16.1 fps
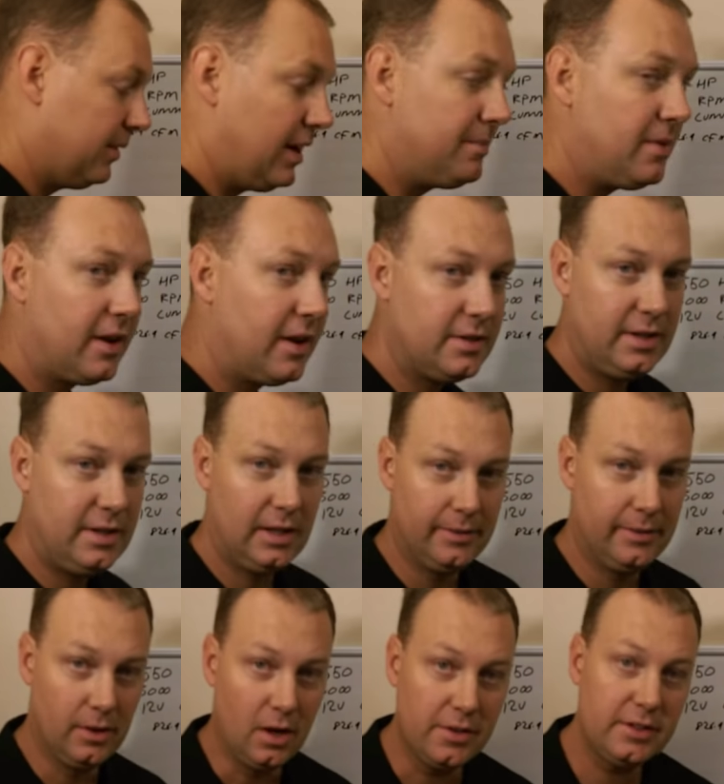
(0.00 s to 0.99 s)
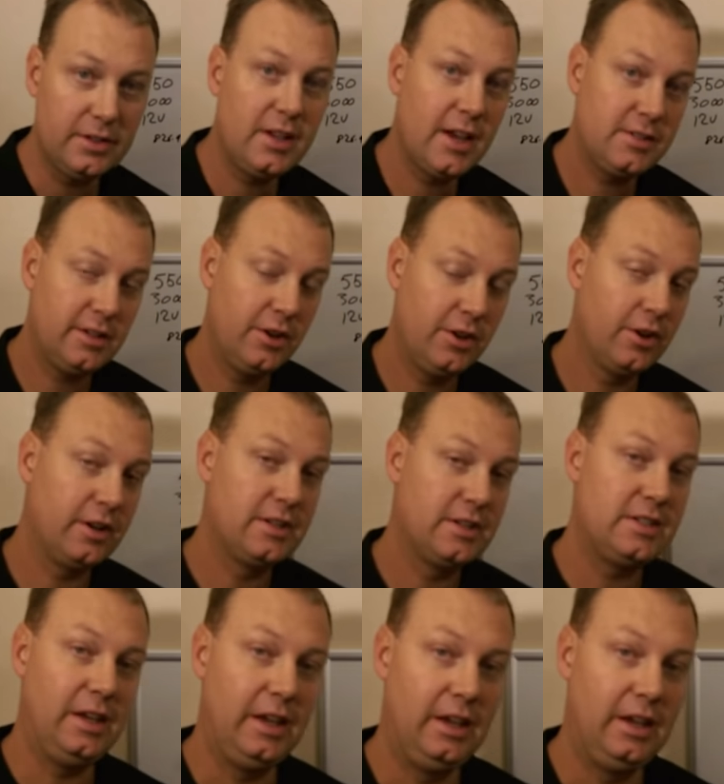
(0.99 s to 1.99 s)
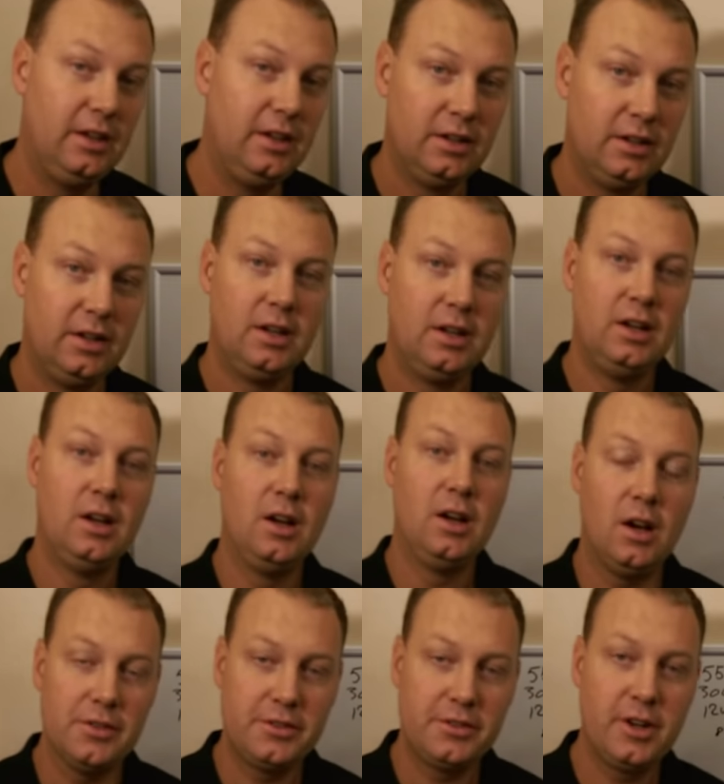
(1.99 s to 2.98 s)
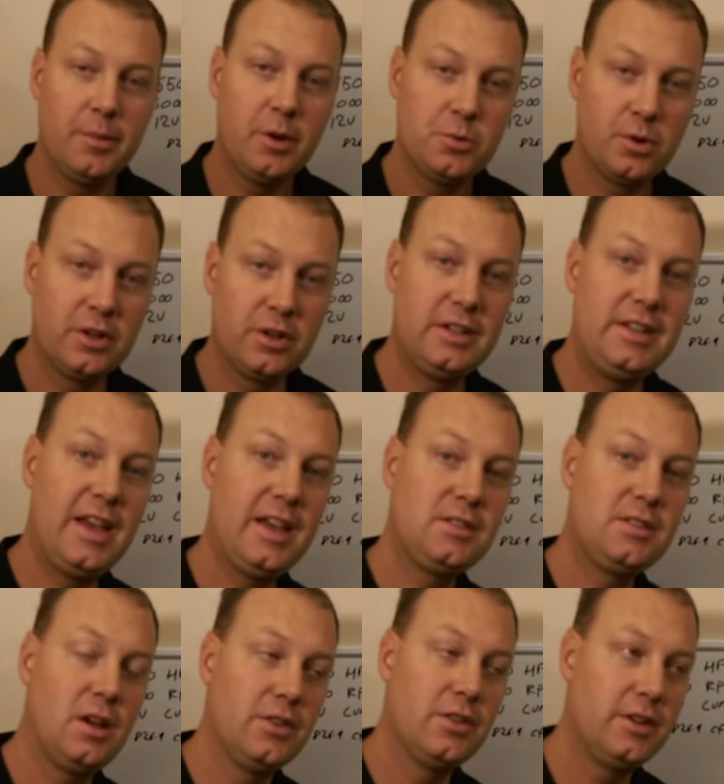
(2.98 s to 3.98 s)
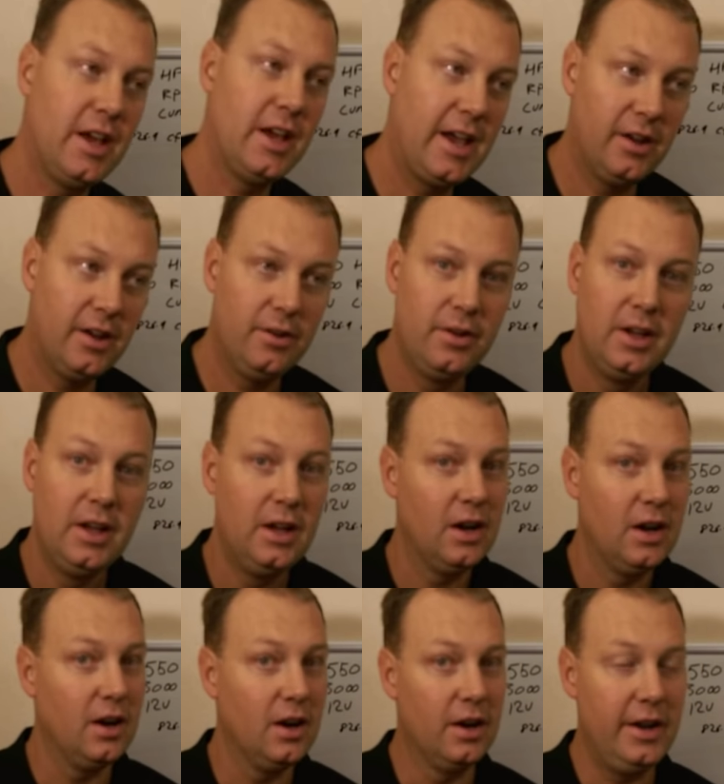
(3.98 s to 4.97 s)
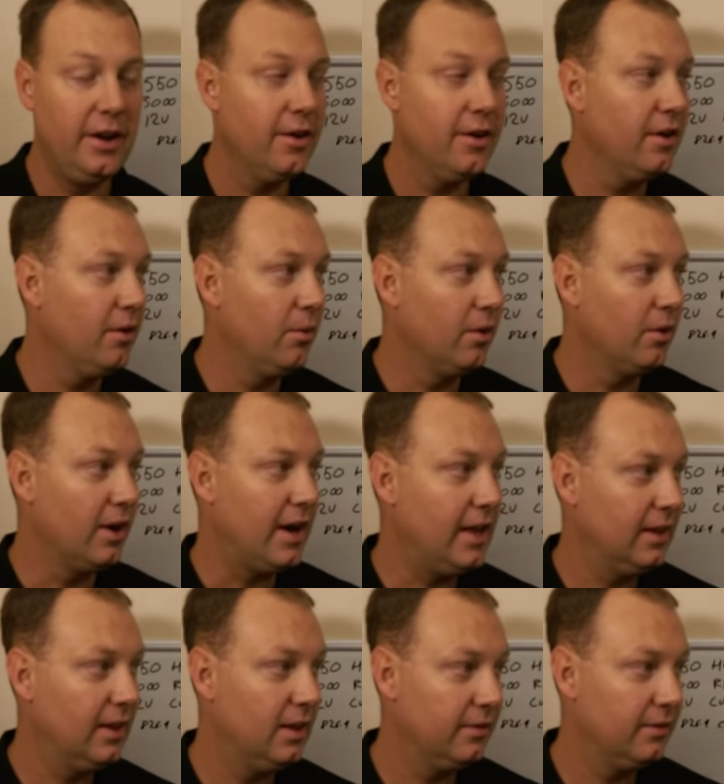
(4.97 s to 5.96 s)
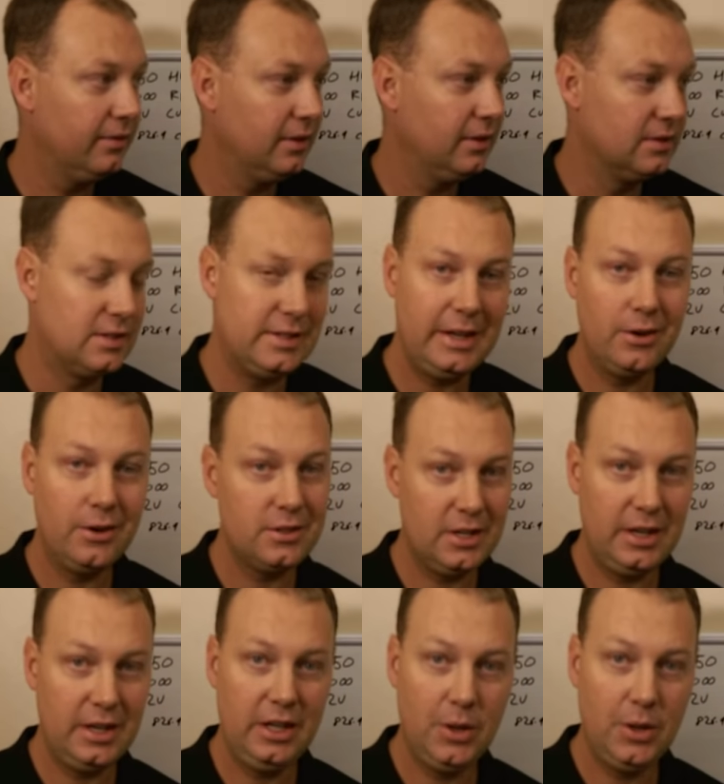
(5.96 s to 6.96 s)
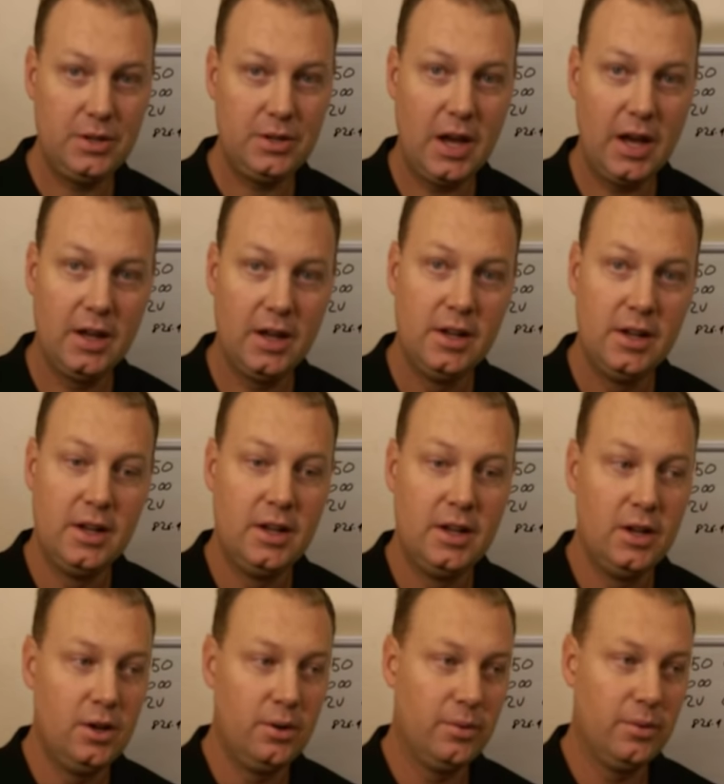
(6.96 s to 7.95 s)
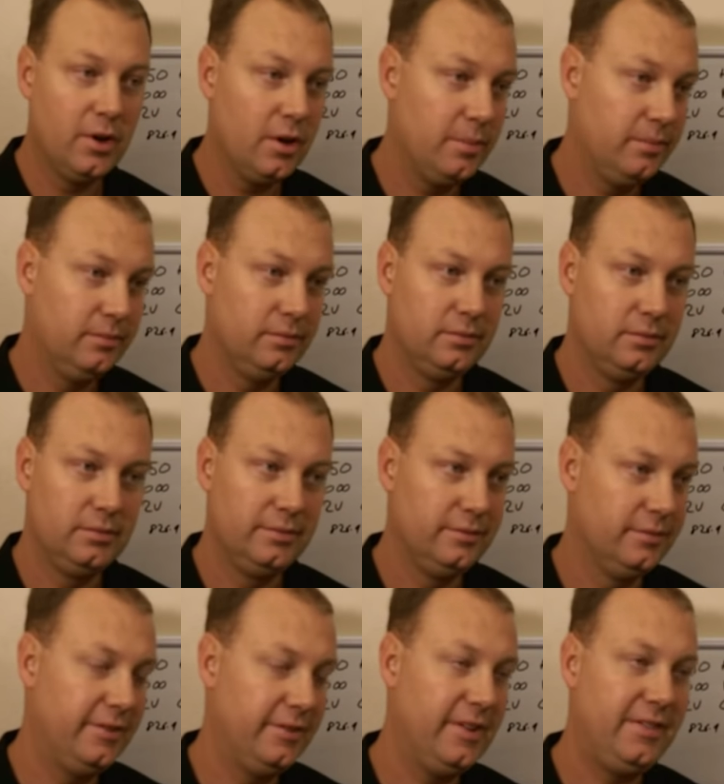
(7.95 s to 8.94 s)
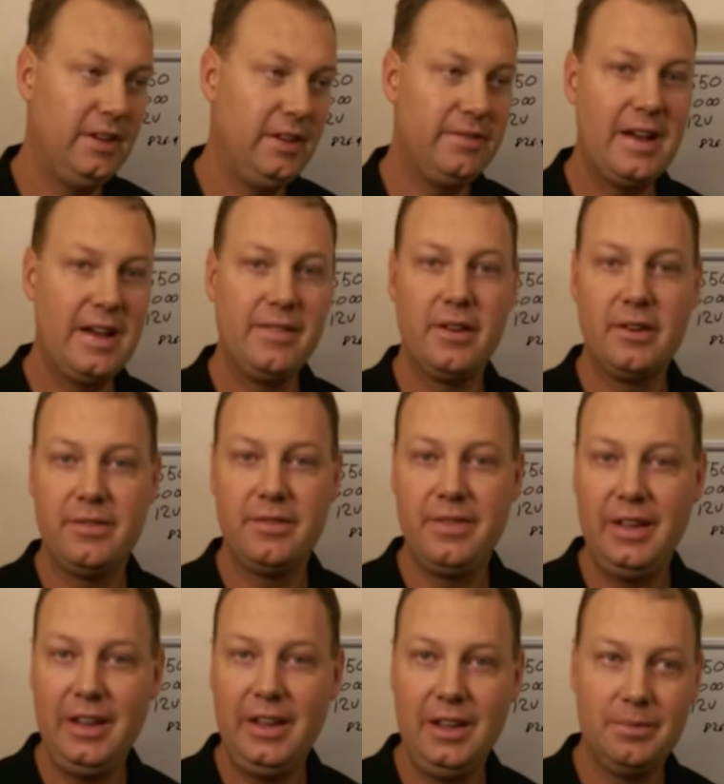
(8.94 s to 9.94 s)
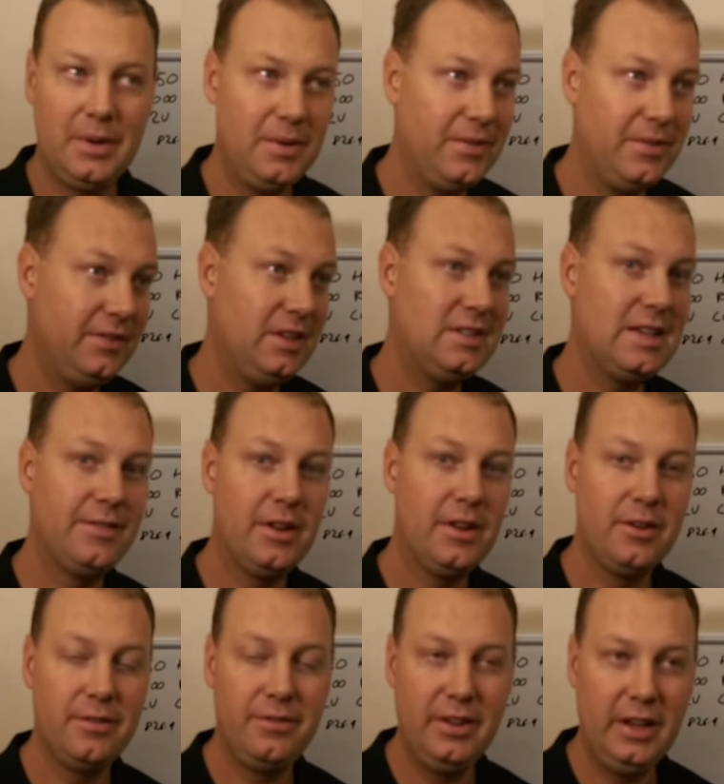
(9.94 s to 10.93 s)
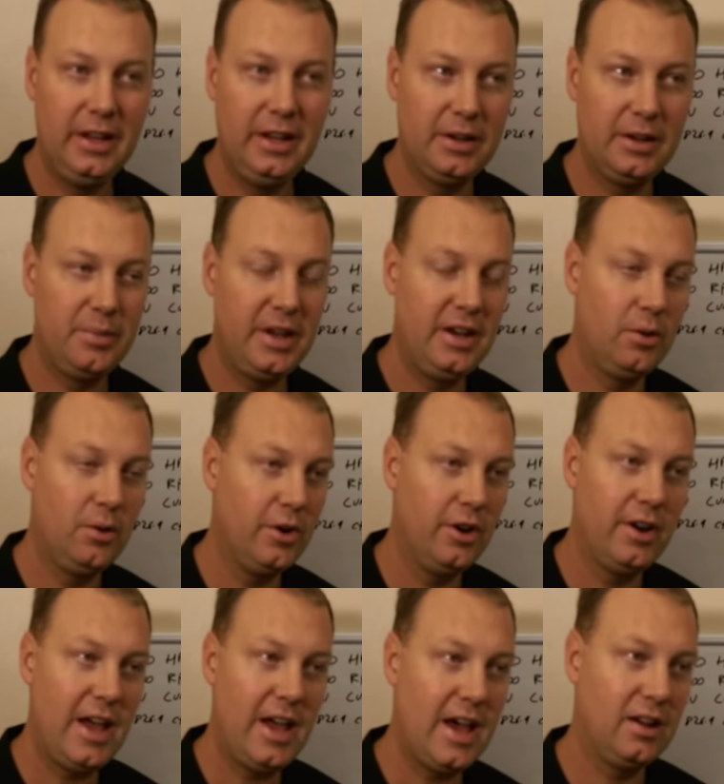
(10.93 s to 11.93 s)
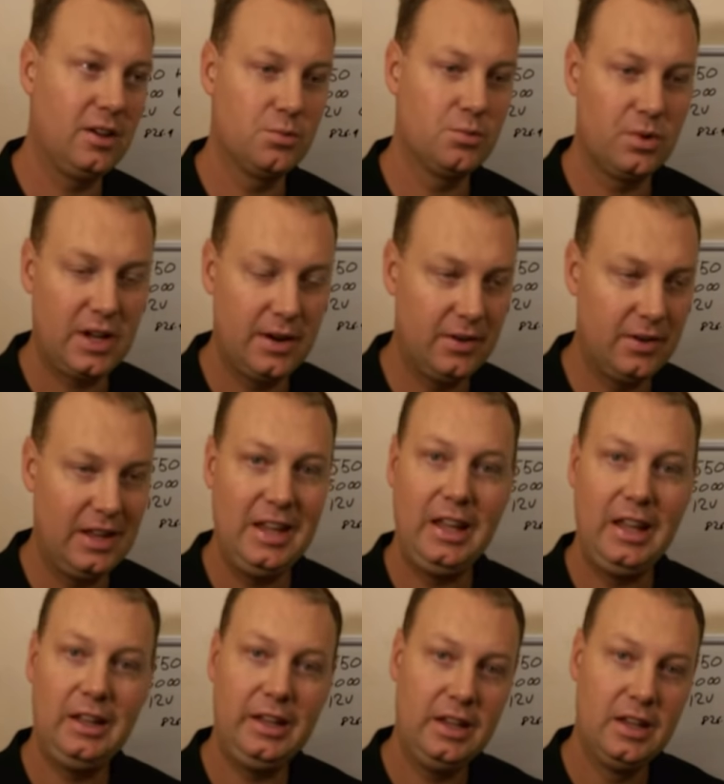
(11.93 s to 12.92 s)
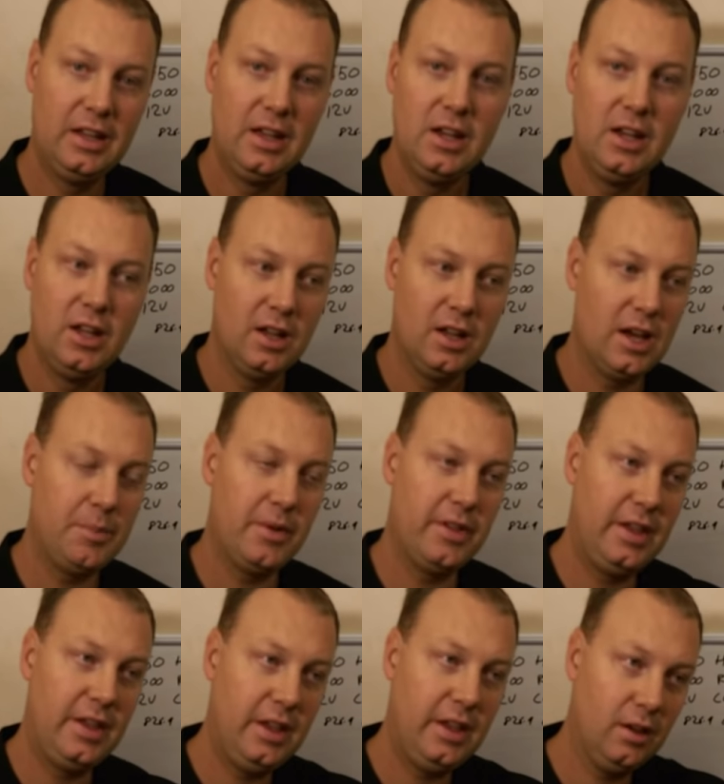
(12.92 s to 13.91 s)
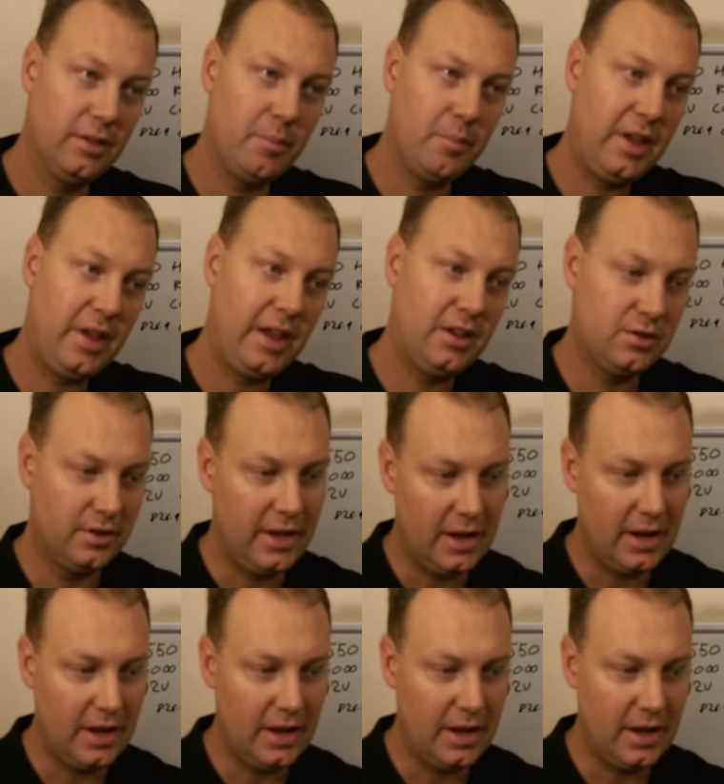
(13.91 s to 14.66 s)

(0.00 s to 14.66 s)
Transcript: But I'm not at sea level. All the testing you're going to see all the turbos we're going to test on the dyno are here where I live in Cedar City, Utah. We're 5,500 feet, maybe 5,700 feet, depending where you're at, because we're kind of in a hilly, up on the hill, on the bench, or